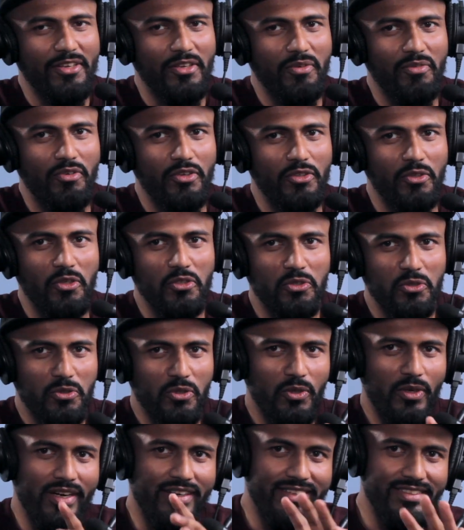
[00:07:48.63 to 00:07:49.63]
For those who
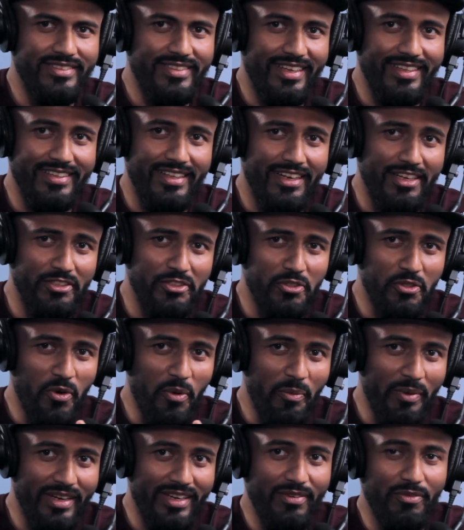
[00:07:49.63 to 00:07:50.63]
don't understand, there are
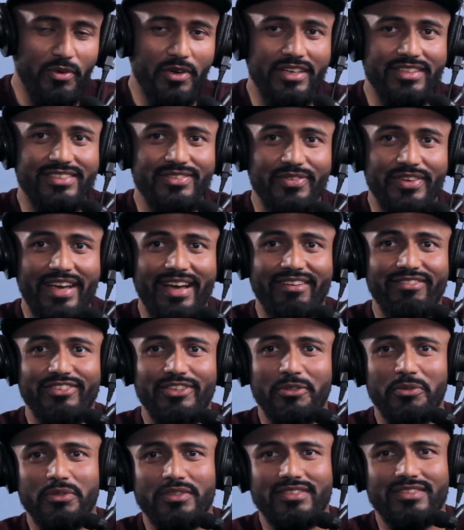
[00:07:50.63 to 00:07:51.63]
so many words we have
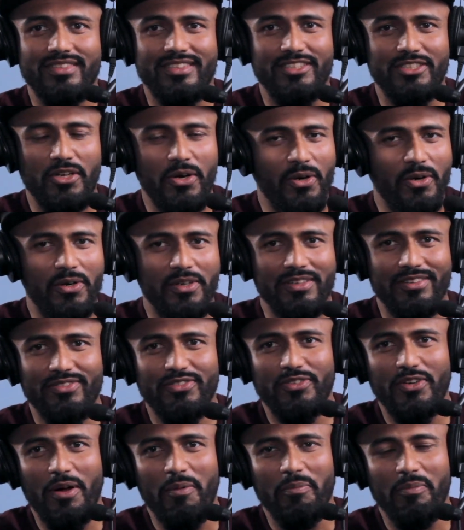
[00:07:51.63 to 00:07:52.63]
used. It's all
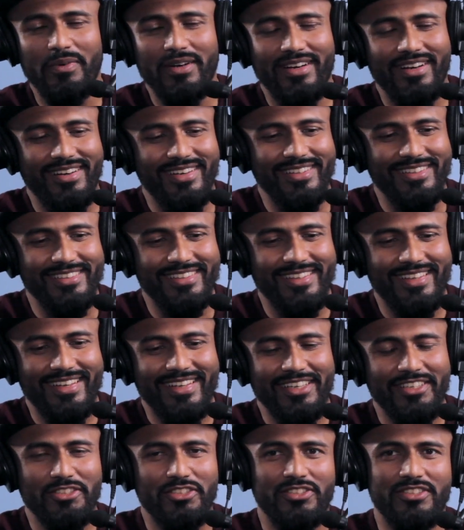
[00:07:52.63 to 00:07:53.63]
from
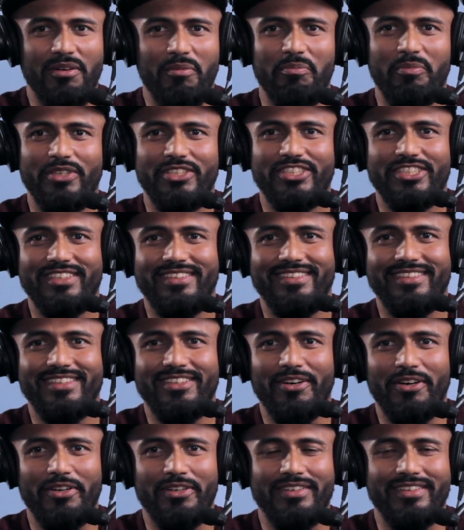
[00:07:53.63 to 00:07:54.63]

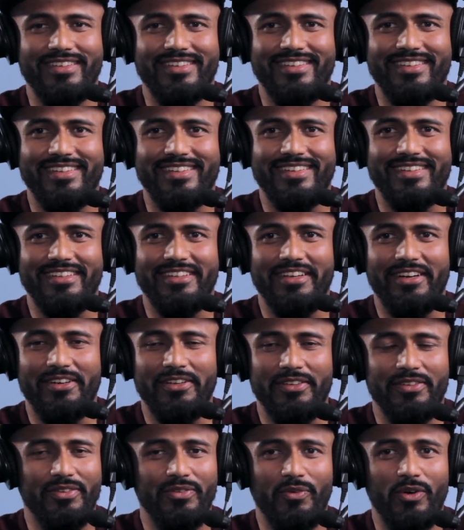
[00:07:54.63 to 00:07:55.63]
submission or
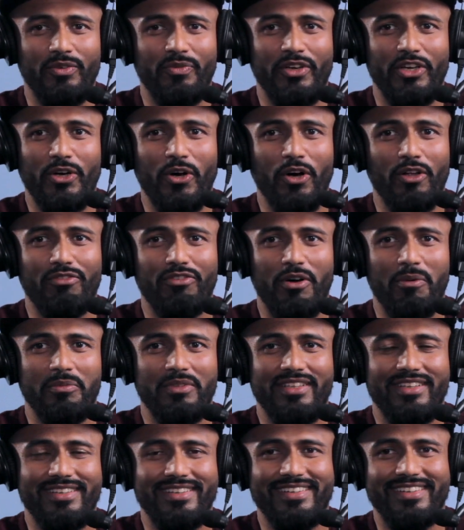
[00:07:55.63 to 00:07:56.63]
from what we call from
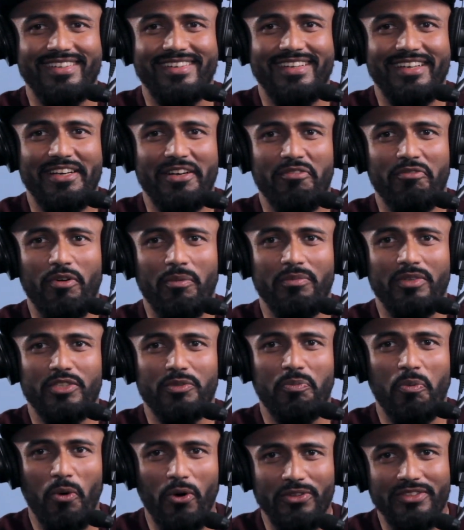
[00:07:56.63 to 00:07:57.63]
the
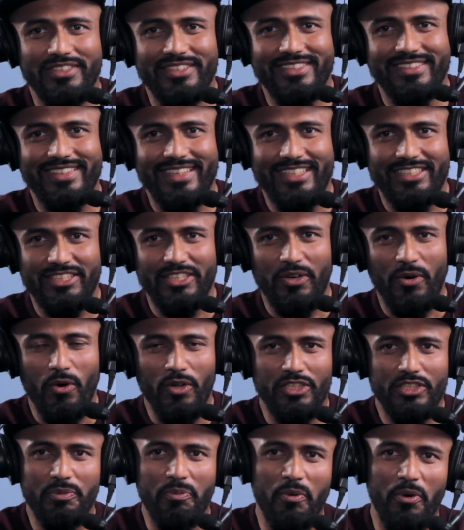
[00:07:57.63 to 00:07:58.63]
sports. It's
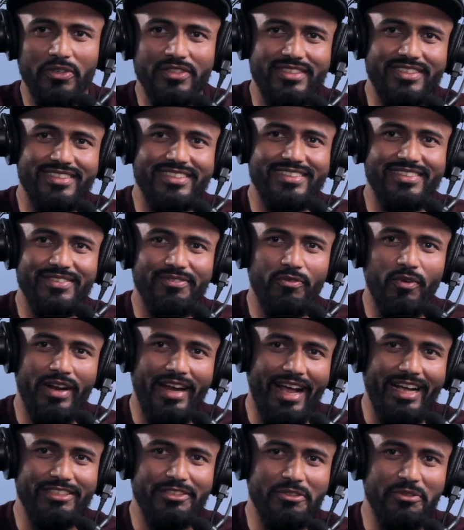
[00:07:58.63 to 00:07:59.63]
whole sports.
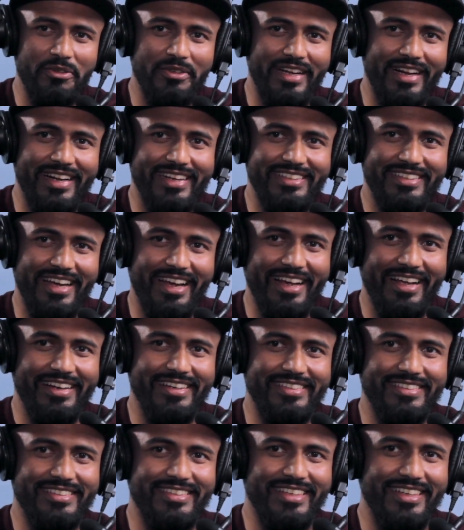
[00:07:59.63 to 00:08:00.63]
One has to really take
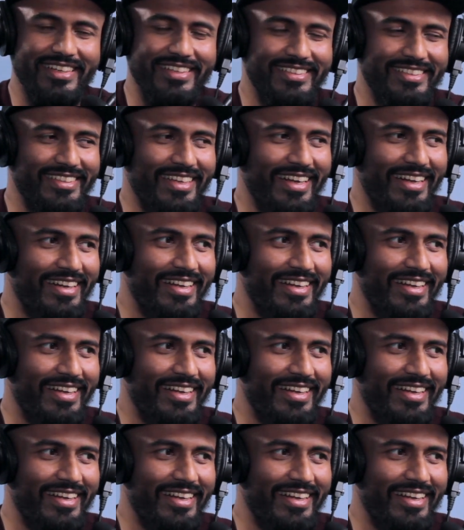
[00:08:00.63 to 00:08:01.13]
it seriously.